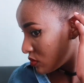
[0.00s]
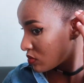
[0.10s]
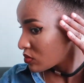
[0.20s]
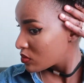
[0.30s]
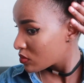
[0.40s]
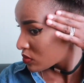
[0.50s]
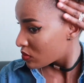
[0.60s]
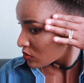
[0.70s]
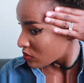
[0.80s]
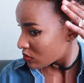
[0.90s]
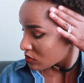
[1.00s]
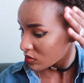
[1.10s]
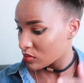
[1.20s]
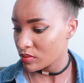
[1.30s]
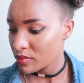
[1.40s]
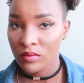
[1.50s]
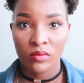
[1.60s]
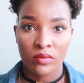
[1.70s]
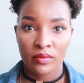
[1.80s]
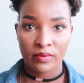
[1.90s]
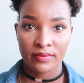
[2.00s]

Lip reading: So this is pretty much it.